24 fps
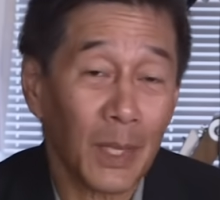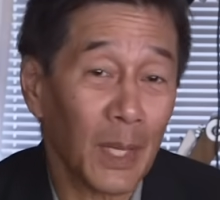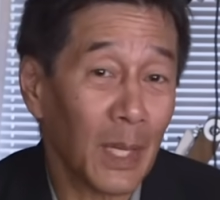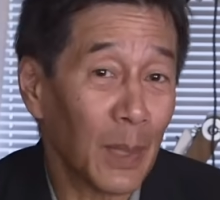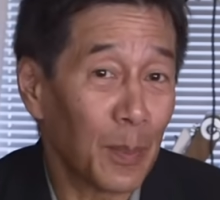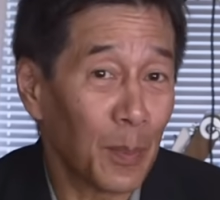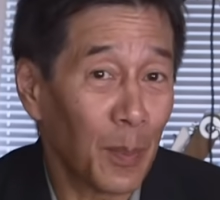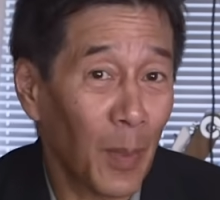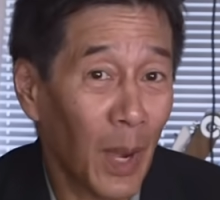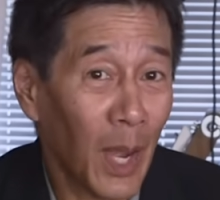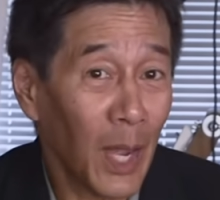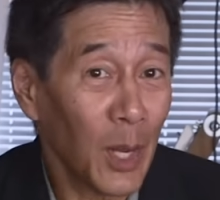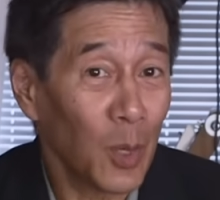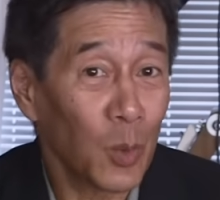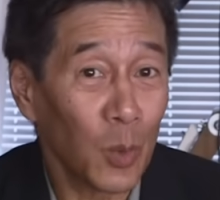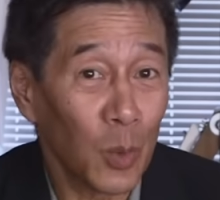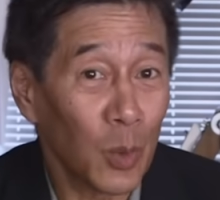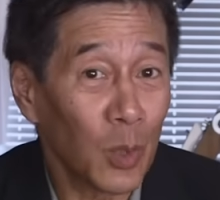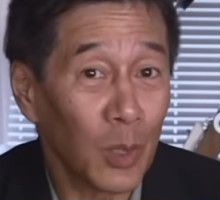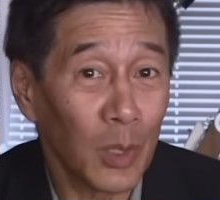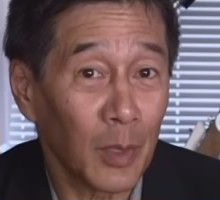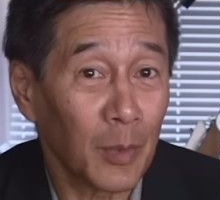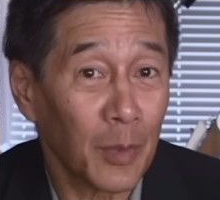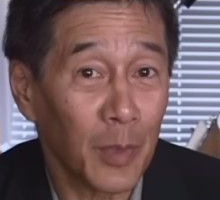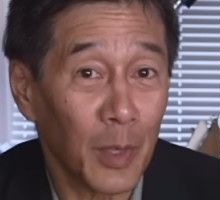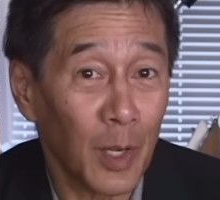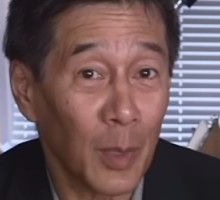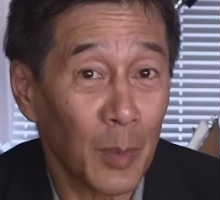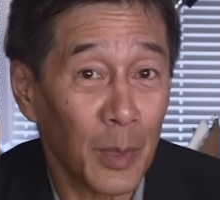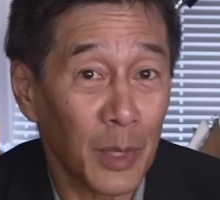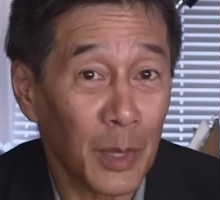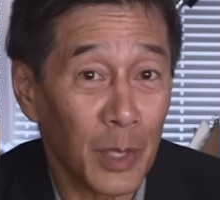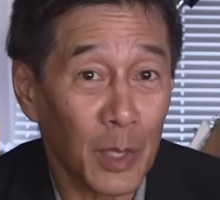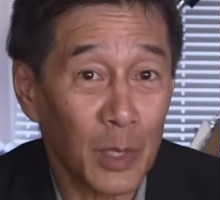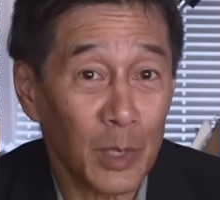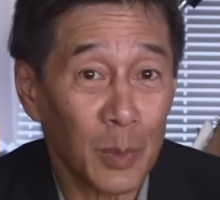My rule of thumb
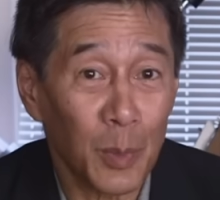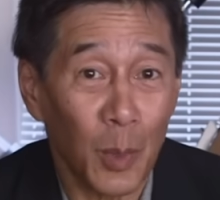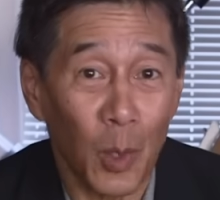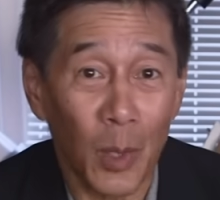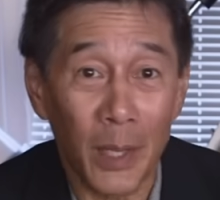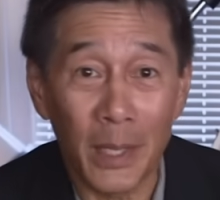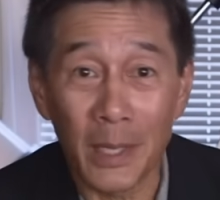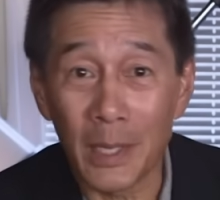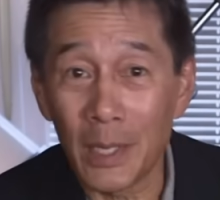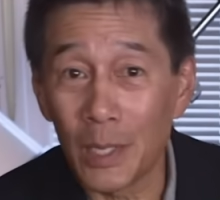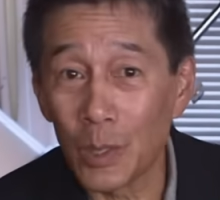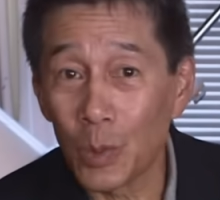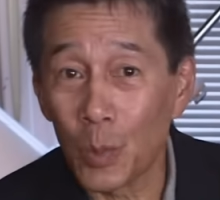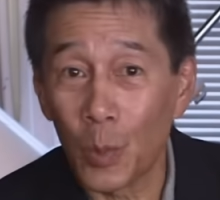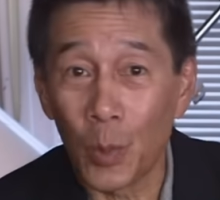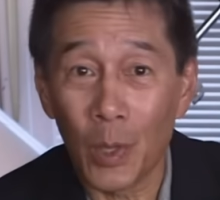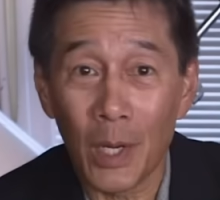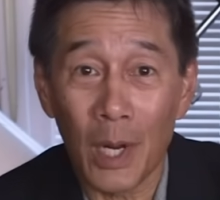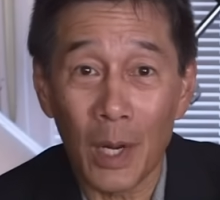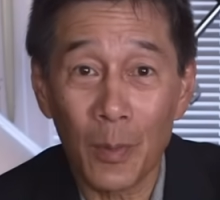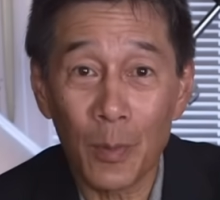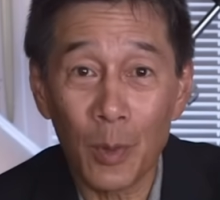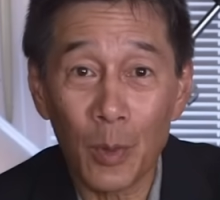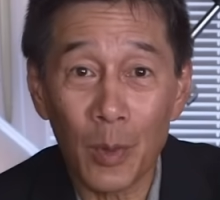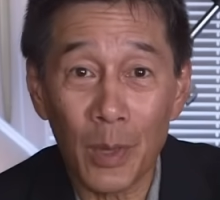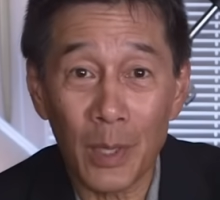at this point is whatever